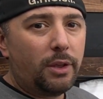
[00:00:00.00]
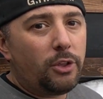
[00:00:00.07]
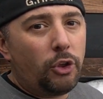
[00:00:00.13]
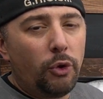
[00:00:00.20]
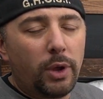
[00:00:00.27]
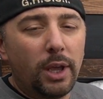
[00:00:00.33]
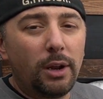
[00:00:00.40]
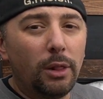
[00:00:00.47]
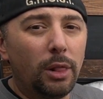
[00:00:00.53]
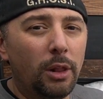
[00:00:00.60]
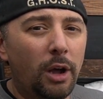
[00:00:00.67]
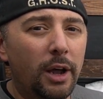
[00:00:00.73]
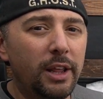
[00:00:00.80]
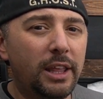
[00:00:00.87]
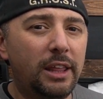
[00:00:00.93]
you get a
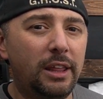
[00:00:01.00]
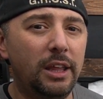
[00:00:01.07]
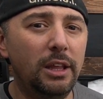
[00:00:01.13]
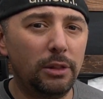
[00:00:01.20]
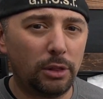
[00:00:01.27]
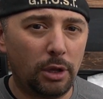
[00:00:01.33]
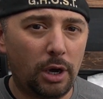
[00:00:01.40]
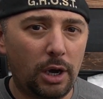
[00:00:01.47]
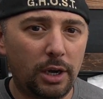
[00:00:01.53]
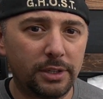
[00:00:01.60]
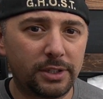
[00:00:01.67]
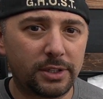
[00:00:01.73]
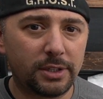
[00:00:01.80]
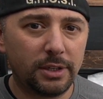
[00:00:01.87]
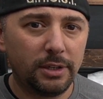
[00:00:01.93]
lot of heat
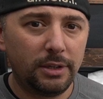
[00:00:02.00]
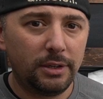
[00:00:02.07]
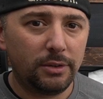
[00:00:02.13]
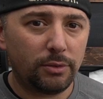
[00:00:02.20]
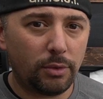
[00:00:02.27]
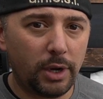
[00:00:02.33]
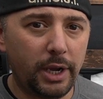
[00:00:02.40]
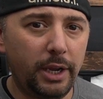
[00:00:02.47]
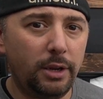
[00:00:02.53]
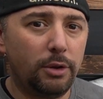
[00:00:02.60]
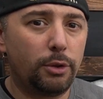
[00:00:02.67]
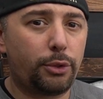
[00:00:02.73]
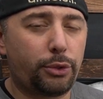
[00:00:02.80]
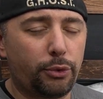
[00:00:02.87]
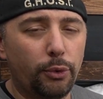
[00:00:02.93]
loss, right,
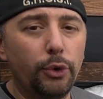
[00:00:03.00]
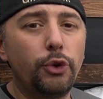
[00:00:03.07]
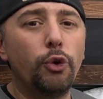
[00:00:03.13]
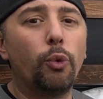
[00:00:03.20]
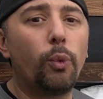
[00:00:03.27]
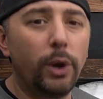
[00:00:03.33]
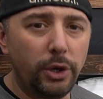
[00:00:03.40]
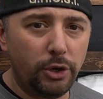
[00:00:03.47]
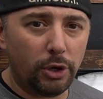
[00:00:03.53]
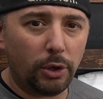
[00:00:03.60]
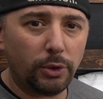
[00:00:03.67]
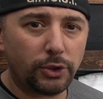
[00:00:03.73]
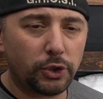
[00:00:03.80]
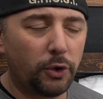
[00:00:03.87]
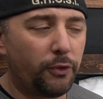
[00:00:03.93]
through your
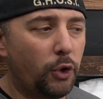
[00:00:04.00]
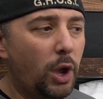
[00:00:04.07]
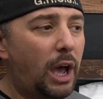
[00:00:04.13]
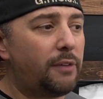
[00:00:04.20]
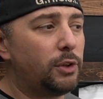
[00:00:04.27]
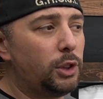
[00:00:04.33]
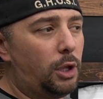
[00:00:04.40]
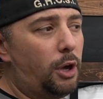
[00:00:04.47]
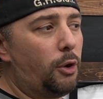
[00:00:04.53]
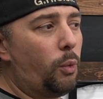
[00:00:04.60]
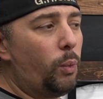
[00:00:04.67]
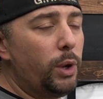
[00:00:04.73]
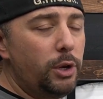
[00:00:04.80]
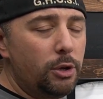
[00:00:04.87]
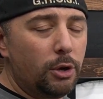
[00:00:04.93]
windows. So if you have a lot
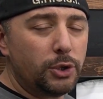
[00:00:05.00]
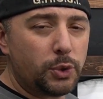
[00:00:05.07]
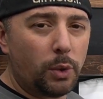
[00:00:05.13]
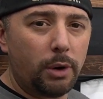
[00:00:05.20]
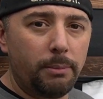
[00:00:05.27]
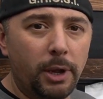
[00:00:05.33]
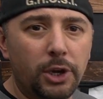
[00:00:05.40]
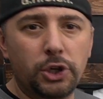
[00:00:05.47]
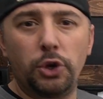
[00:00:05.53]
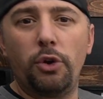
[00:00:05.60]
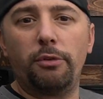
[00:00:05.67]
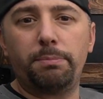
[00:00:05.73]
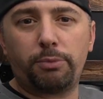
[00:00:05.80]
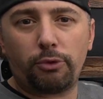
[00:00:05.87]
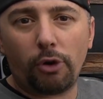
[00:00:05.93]
of windows, you want to make sure you
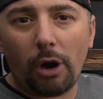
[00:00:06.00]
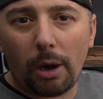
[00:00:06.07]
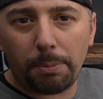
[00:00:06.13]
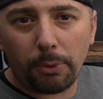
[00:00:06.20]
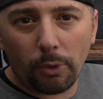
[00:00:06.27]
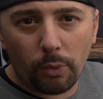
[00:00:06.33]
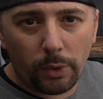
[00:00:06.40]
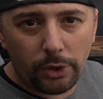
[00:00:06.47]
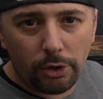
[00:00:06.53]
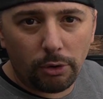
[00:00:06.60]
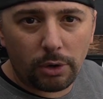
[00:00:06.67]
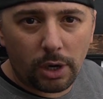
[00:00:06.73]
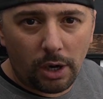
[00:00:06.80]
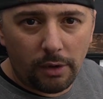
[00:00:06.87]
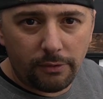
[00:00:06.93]
have proper window
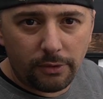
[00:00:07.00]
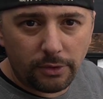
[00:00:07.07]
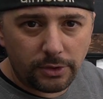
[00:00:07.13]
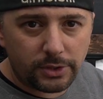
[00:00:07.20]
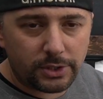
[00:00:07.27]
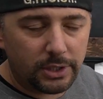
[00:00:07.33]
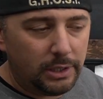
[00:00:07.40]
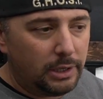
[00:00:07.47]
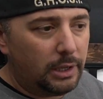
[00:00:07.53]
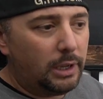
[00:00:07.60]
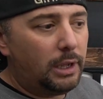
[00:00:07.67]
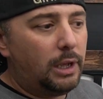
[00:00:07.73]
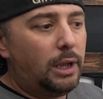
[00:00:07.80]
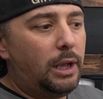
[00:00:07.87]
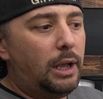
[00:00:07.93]
covers.
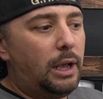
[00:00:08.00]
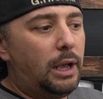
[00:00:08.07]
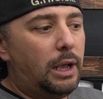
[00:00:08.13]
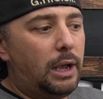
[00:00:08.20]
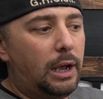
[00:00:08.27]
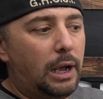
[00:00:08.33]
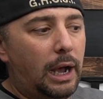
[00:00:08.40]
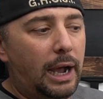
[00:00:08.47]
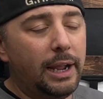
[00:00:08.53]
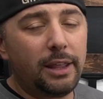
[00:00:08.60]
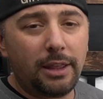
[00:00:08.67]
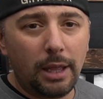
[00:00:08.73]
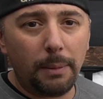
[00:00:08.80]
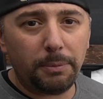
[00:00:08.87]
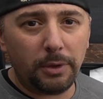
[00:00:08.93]
I
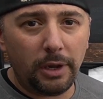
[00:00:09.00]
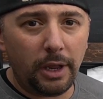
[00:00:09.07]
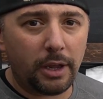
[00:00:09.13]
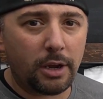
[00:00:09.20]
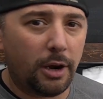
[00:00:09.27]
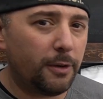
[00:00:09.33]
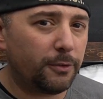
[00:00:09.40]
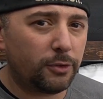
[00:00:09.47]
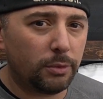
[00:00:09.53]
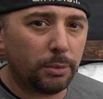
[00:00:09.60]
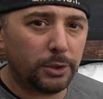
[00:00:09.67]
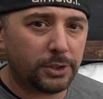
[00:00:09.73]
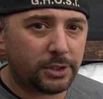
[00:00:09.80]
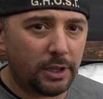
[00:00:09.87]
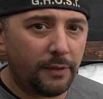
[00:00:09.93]
kept it a
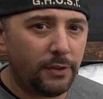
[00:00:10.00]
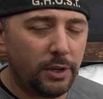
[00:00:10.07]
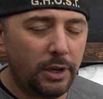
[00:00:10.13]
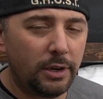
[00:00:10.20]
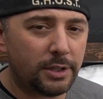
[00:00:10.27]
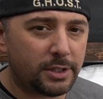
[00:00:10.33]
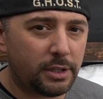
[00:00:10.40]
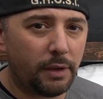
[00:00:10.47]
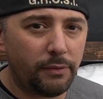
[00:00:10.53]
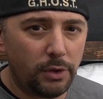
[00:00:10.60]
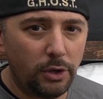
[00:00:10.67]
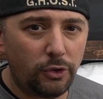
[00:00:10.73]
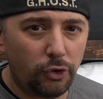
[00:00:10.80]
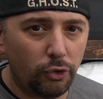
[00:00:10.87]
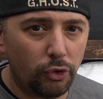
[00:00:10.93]
comfortable 70 to
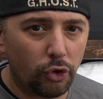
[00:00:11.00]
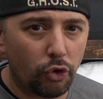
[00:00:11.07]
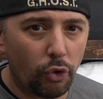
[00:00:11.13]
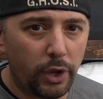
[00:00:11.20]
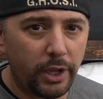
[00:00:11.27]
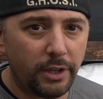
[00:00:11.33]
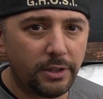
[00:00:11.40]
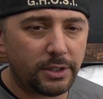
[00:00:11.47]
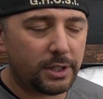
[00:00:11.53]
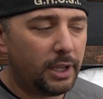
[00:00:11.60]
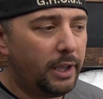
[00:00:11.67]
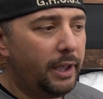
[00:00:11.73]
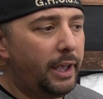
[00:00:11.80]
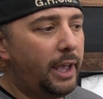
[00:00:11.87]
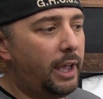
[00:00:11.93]
72 degrees,
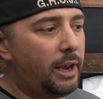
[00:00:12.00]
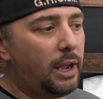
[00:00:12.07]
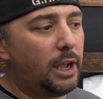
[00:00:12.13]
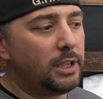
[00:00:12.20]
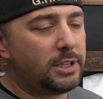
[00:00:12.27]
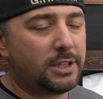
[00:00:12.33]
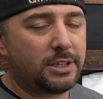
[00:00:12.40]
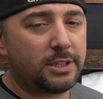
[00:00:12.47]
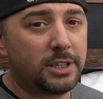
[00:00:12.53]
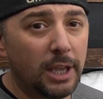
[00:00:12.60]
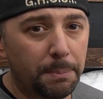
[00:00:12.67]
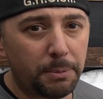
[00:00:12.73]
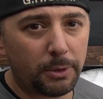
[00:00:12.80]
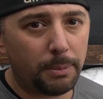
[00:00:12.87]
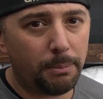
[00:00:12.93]
and I
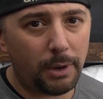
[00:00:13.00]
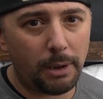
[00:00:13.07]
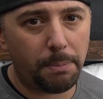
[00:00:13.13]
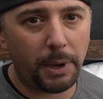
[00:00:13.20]
sipped my